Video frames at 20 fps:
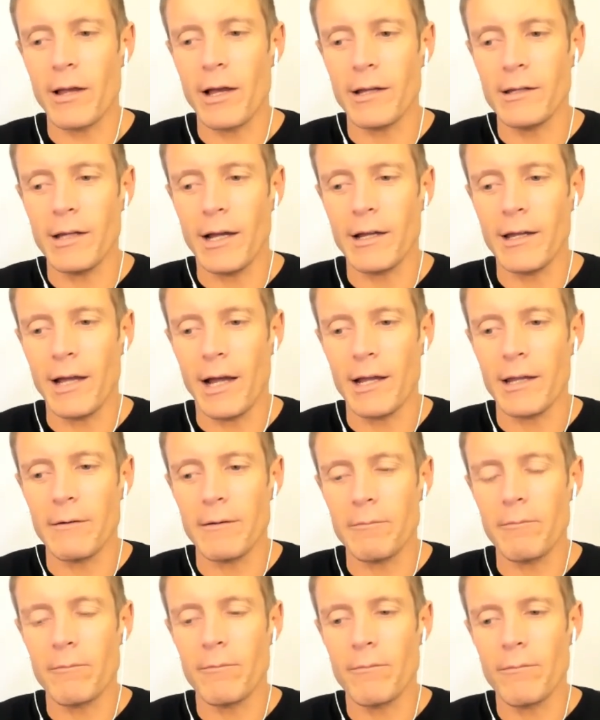
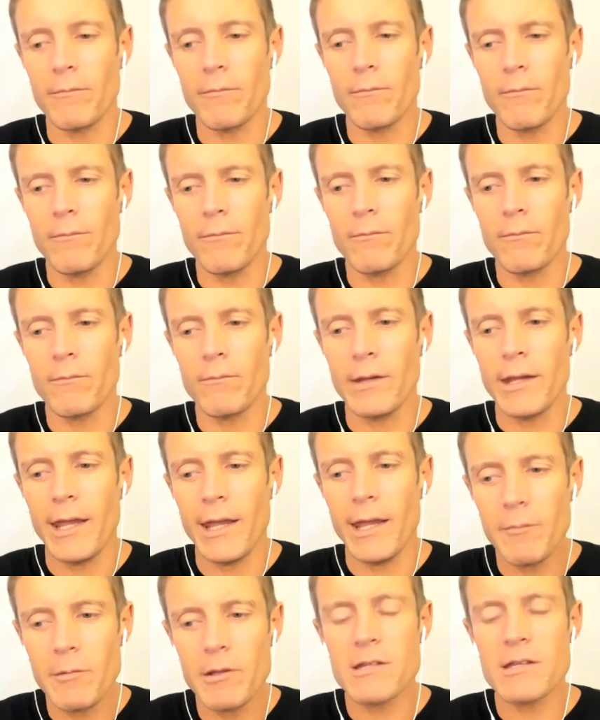I
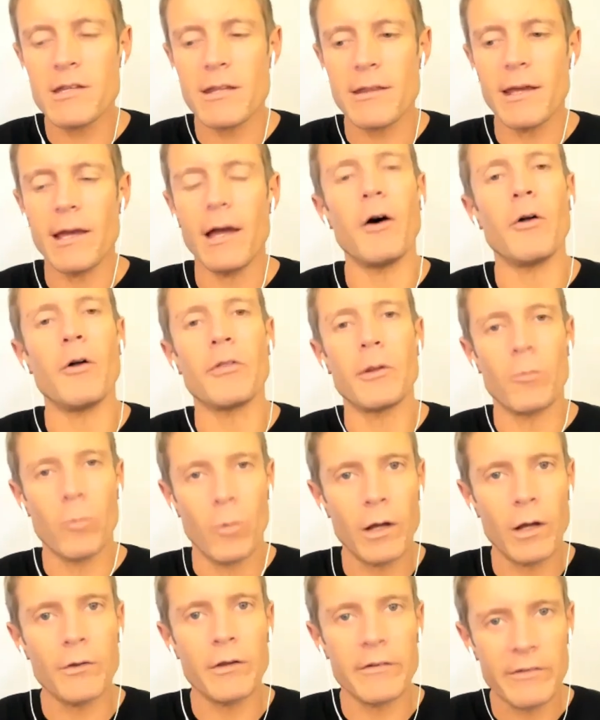came into the health and
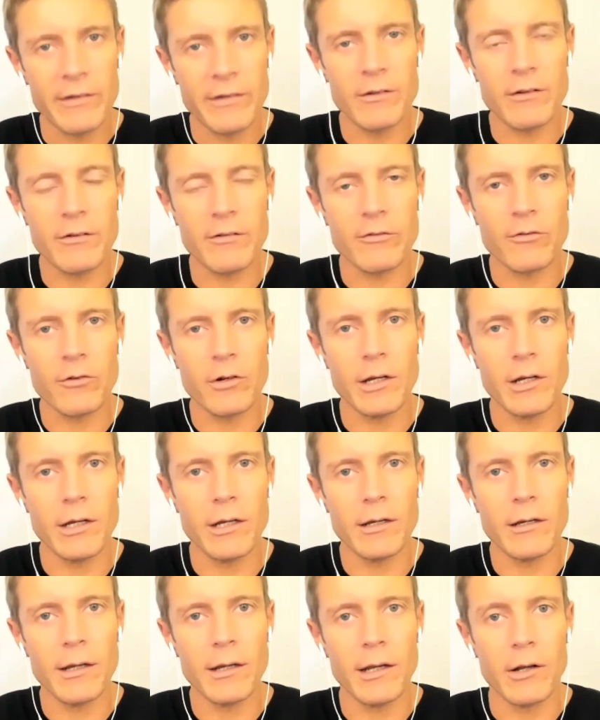wellness
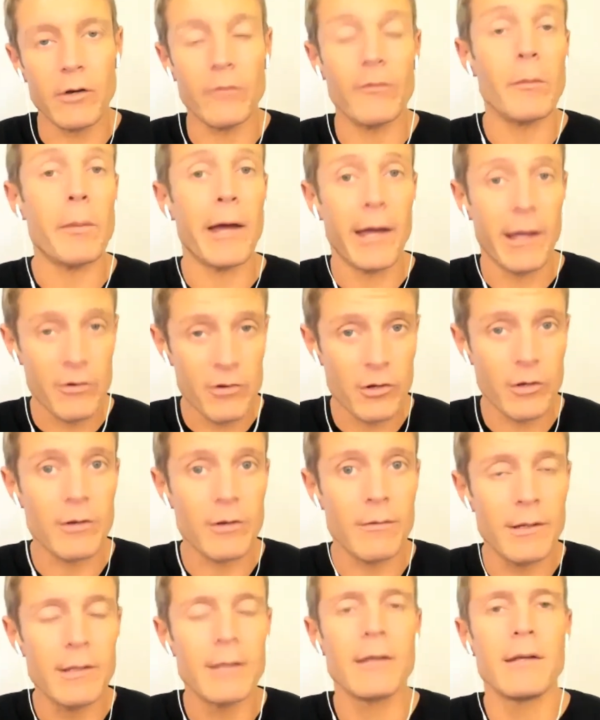industry out of a passion.
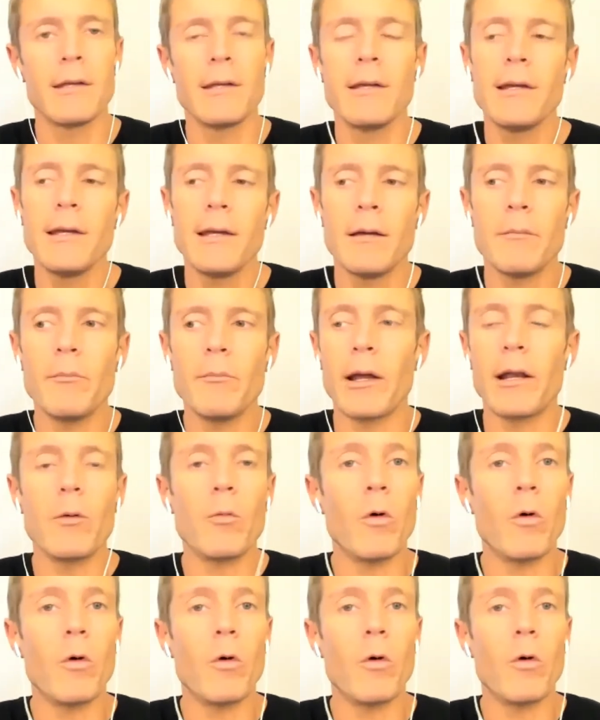But it
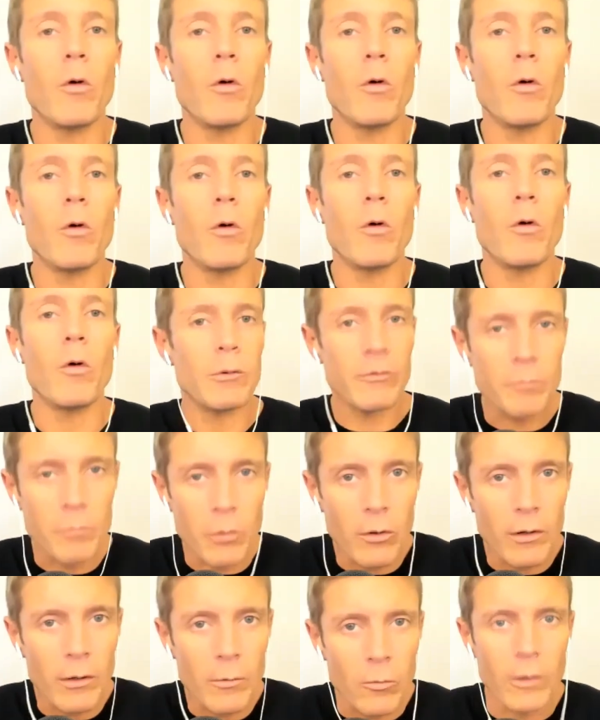wasn't a passion I
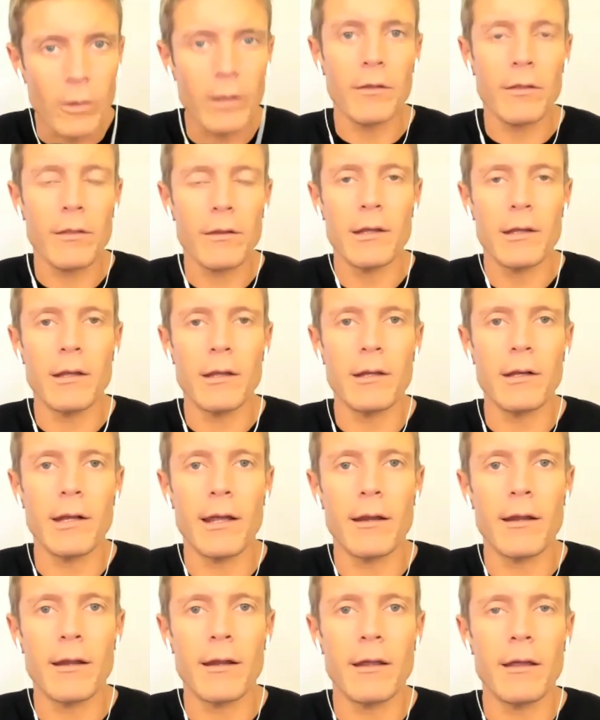was born with.
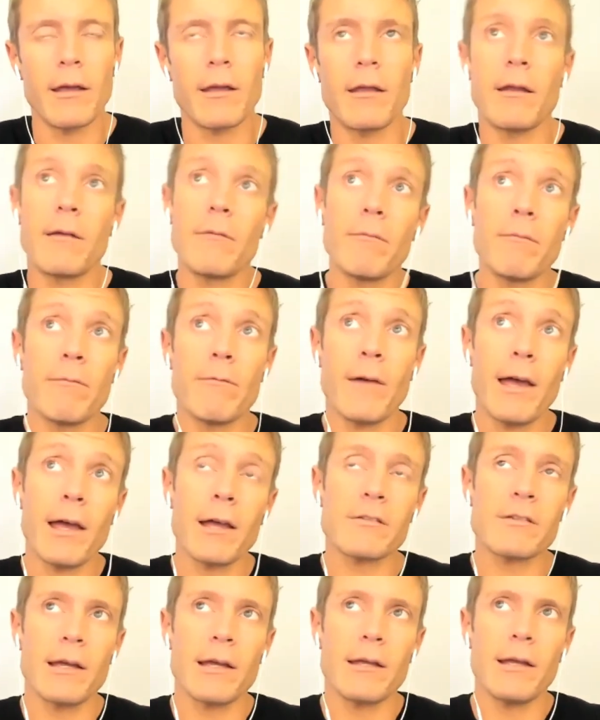And in
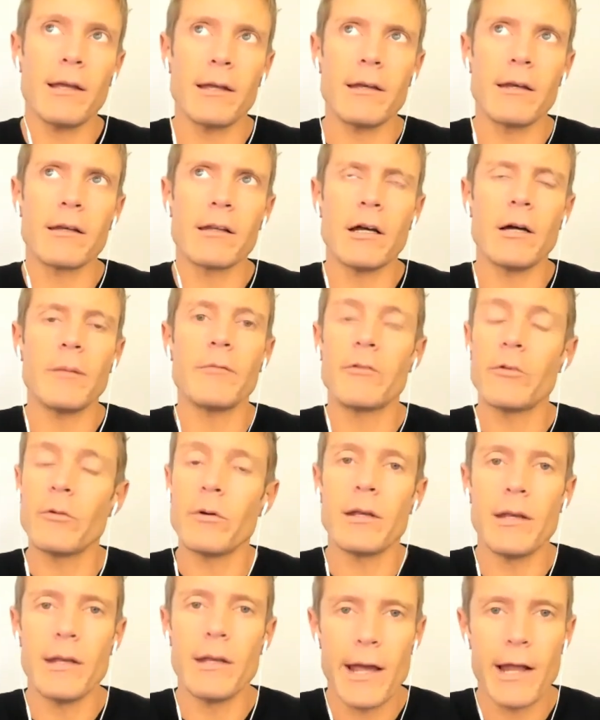fact, I didn't come to it
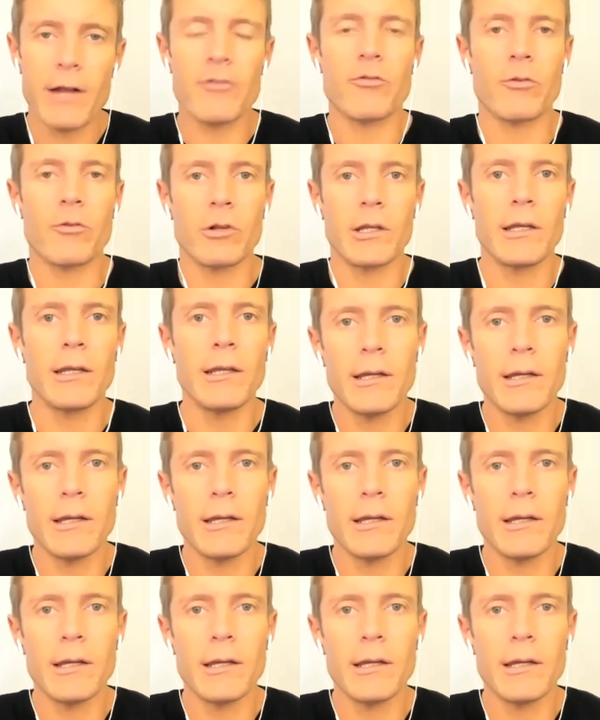naturally.